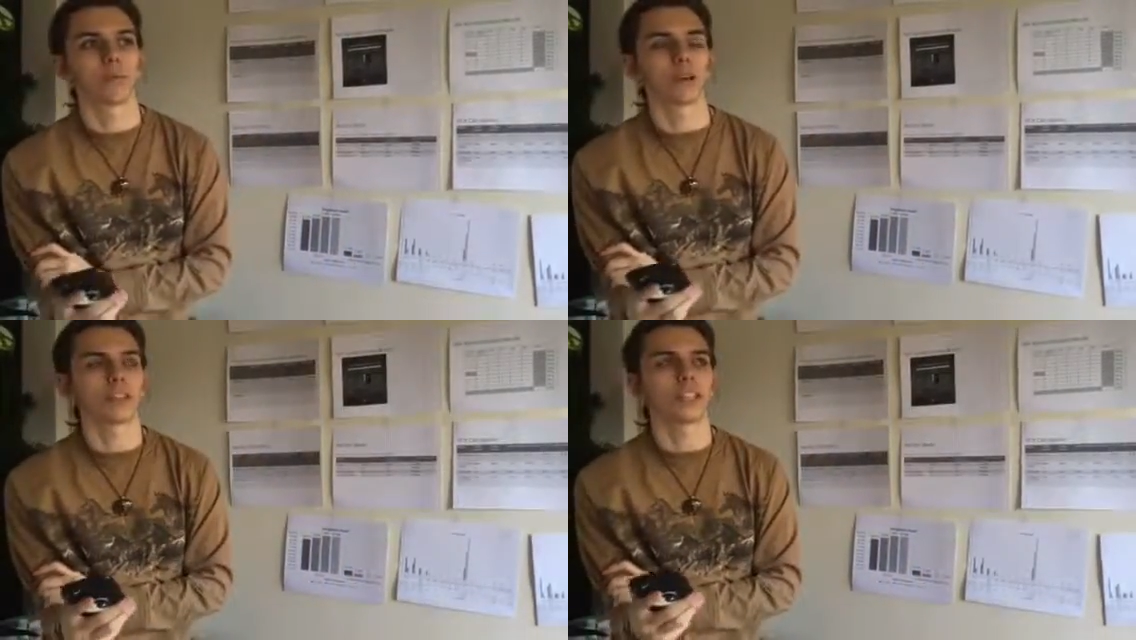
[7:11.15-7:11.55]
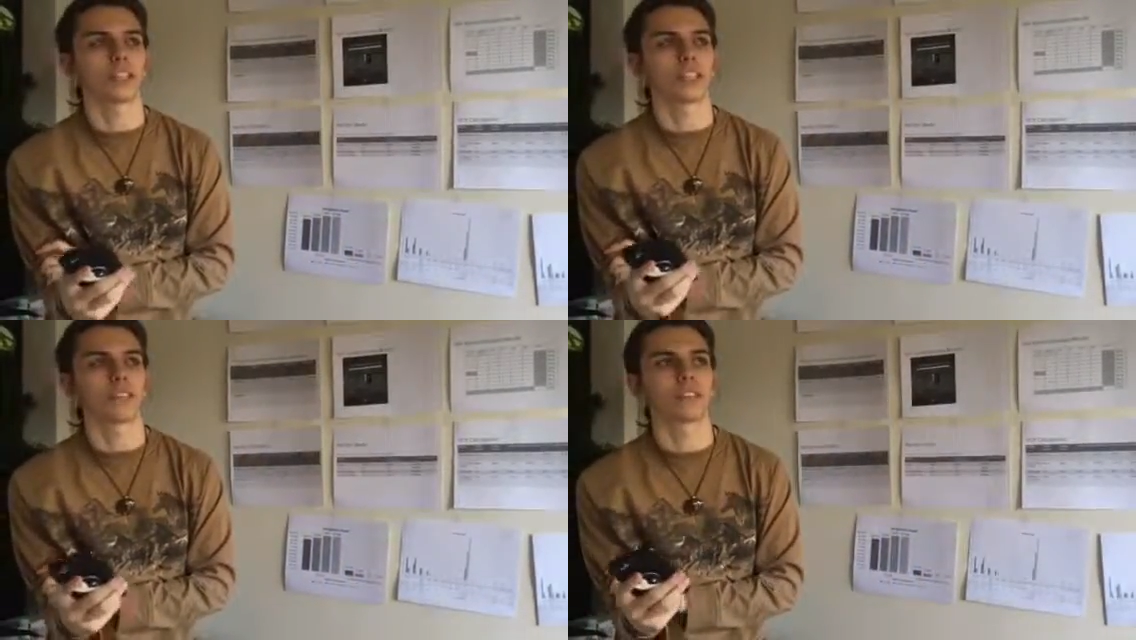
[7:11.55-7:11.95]

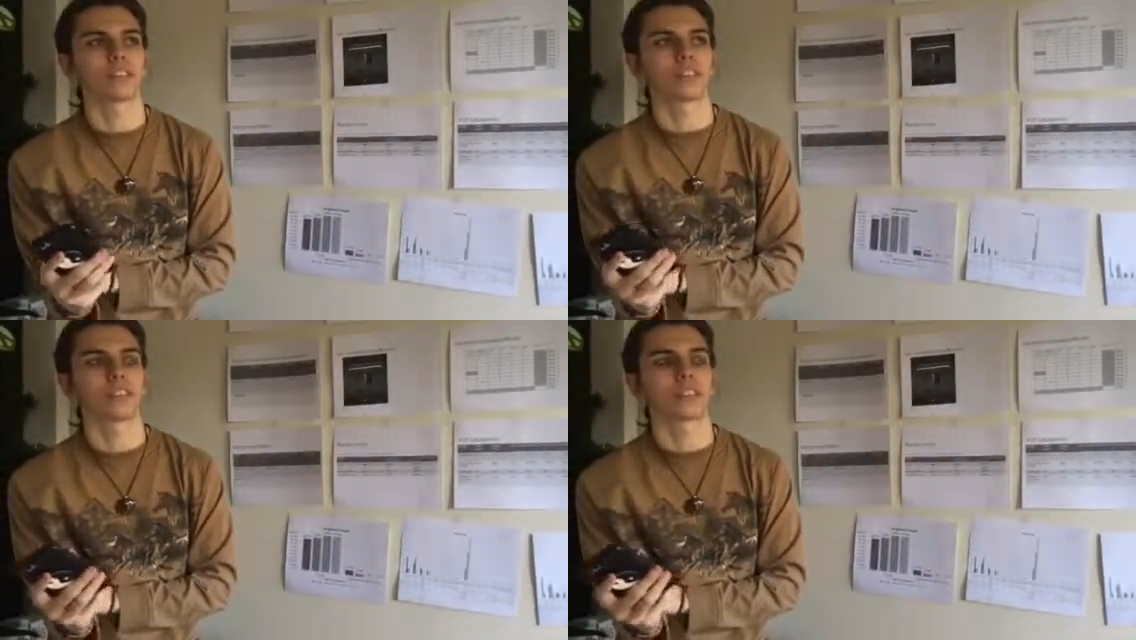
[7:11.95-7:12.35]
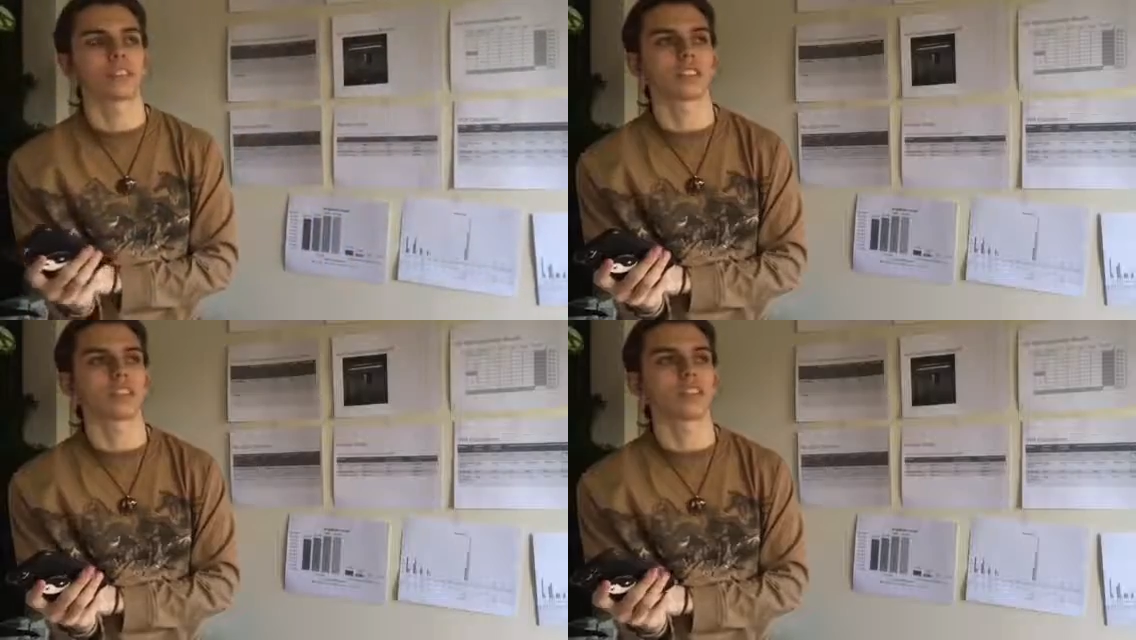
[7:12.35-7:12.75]
protein contamination that's
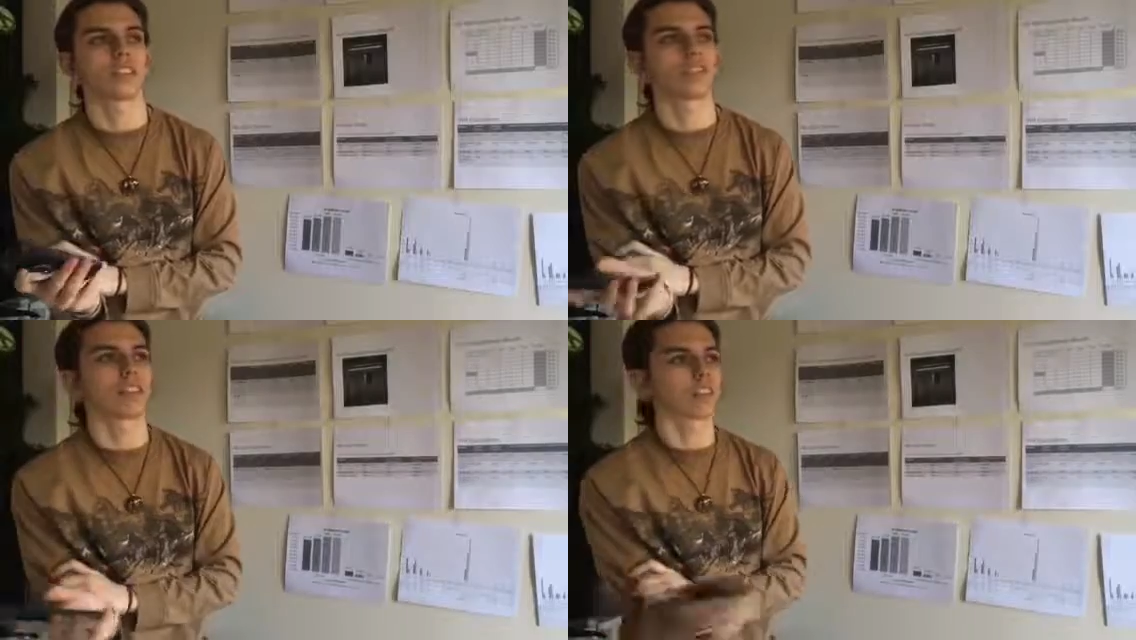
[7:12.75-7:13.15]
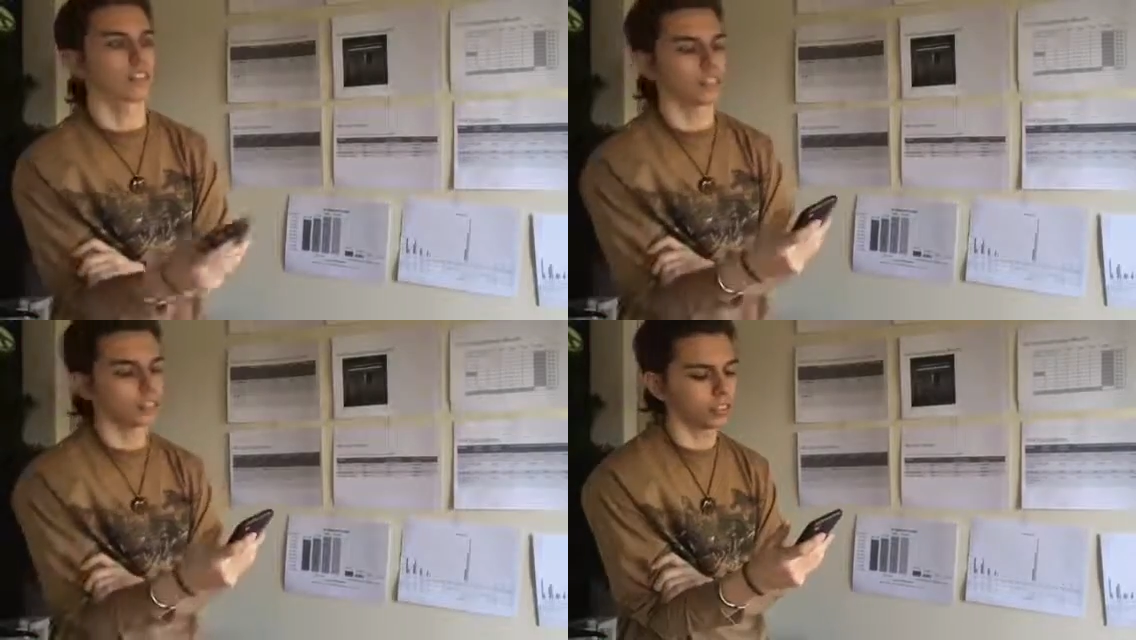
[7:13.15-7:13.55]
going to affect the
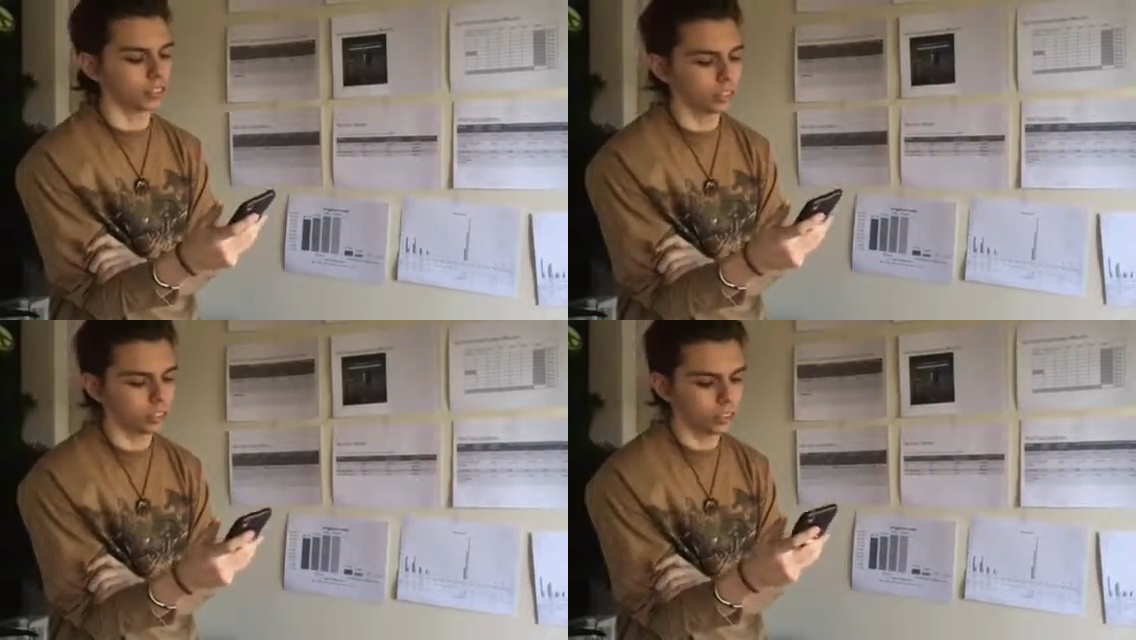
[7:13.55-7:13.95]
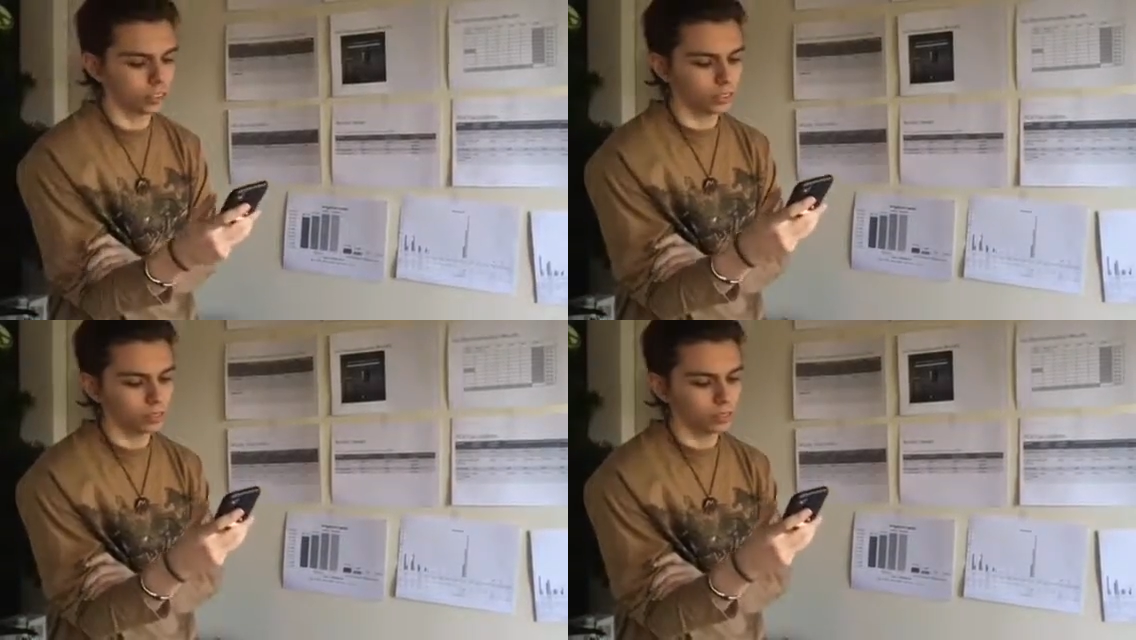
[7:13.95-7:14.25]
rest of the results.